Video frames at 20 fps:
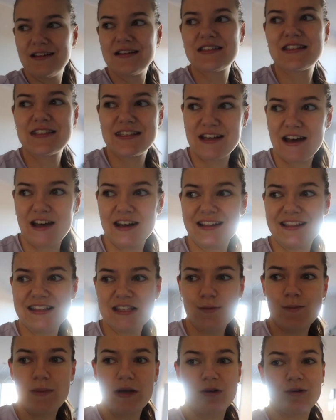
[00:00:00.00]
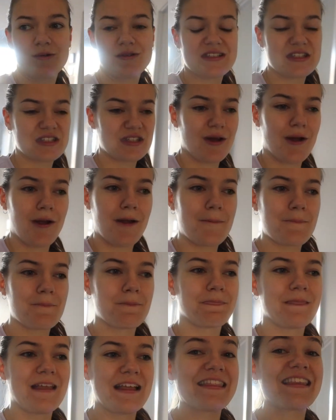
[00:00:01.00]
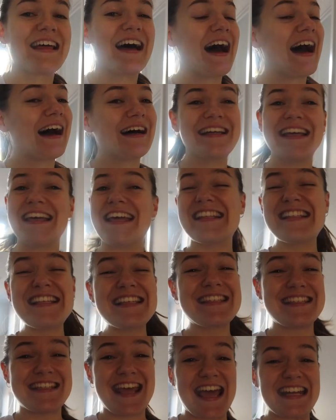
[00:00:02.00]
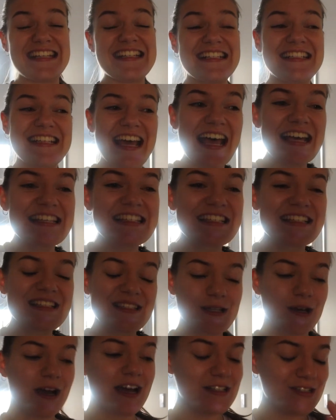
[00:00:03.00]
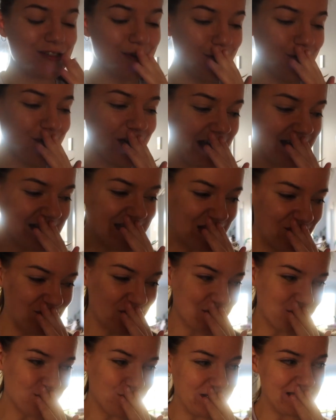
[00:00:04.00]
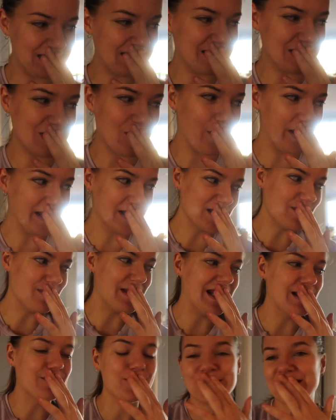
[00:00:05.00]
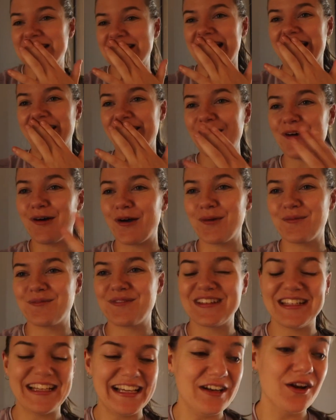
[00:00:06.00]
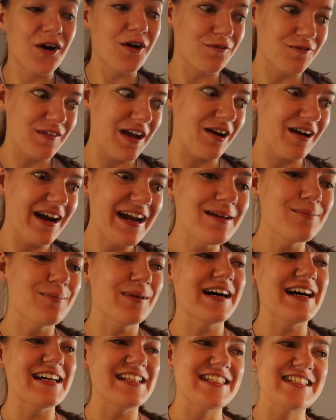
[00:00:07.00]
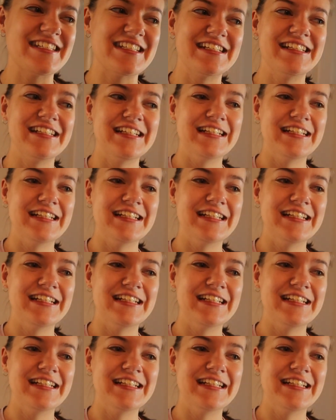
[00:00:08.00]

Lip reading: starting this build. So it's a standing desk, so I don't know how difficult this is going to be to put together. Hopefully not very, but